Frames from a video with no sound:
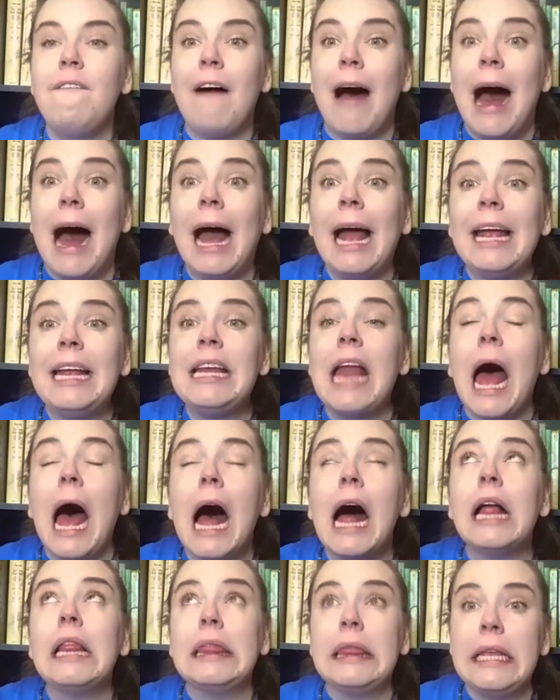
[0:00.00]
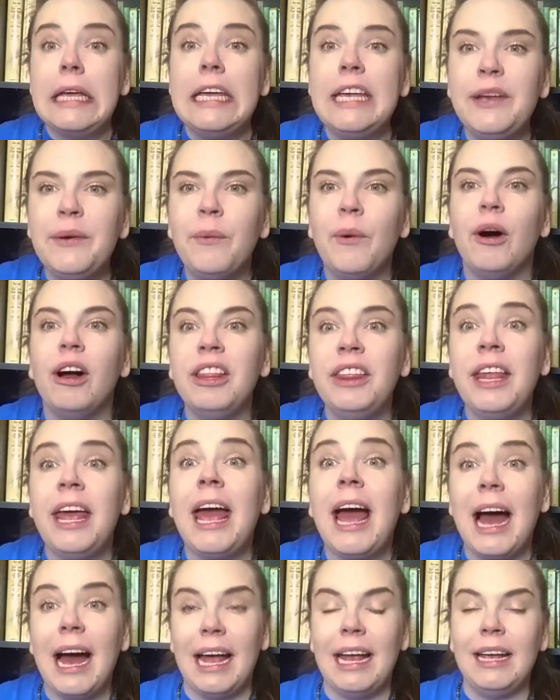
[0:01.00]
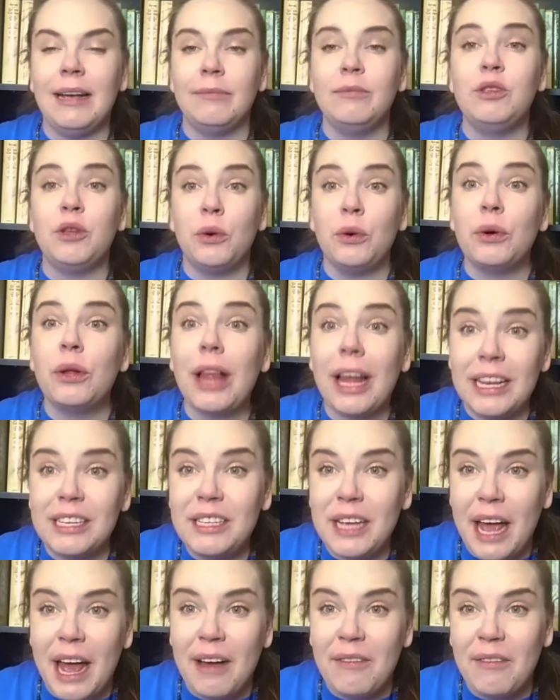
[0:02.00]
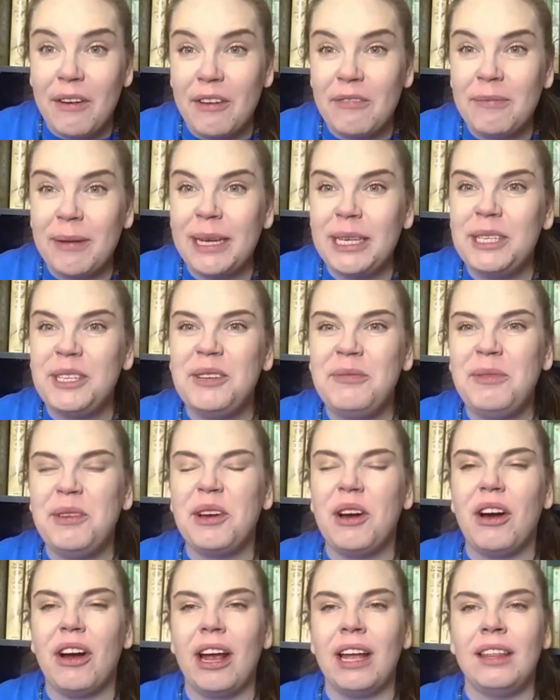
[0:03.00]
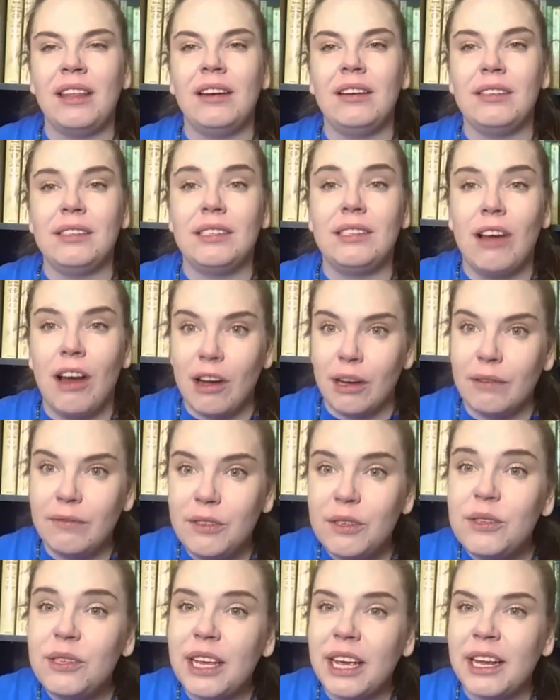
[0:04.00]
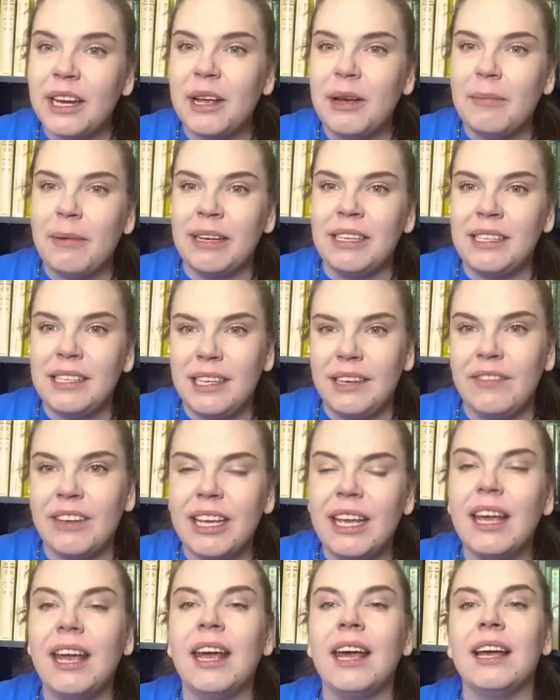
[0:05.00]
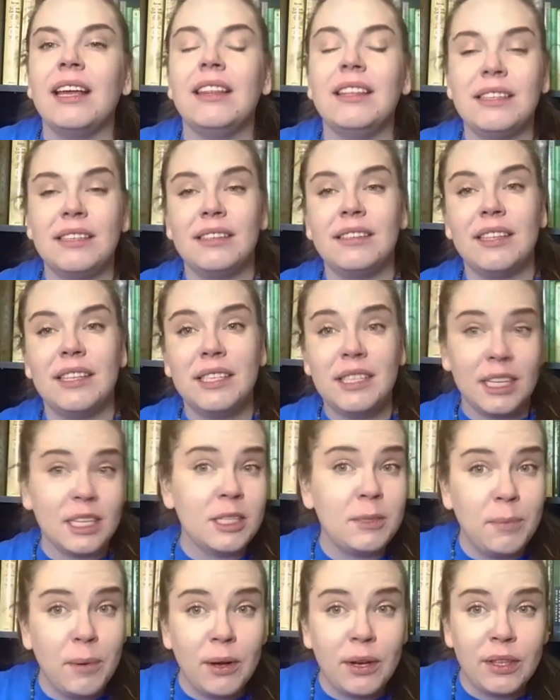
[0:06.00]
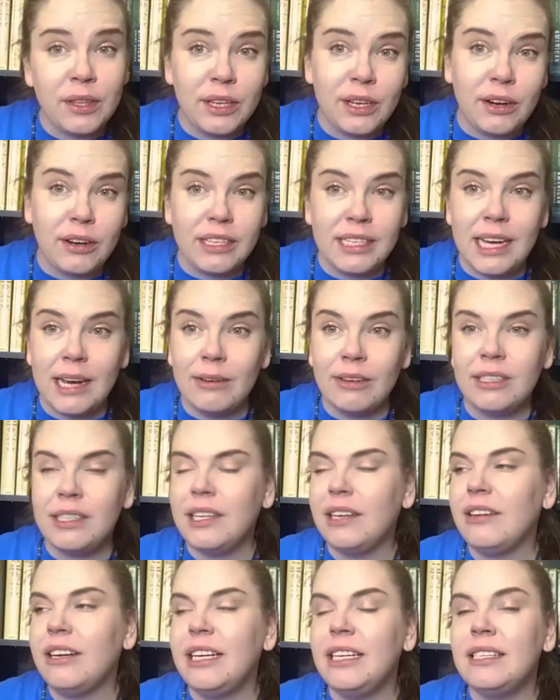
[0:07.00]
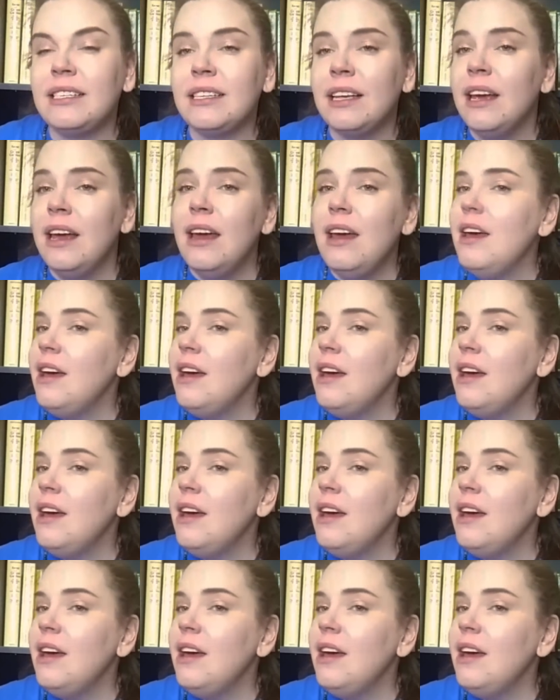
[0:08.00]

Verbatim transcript: finally one that I am so glad to have off my TBR, and that is Song of Susanna by Stephen King. This is the sixth book in the Dark Tower series.